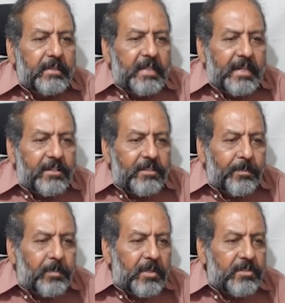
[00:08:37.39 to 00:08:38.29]
that is the
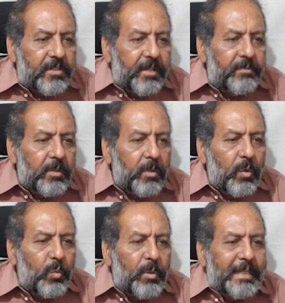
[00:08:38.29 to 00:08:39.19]
positive,
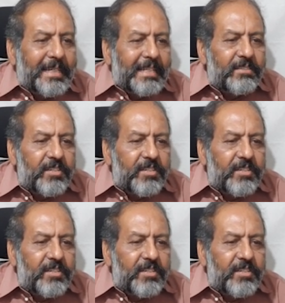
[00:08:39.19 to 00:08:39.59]
one can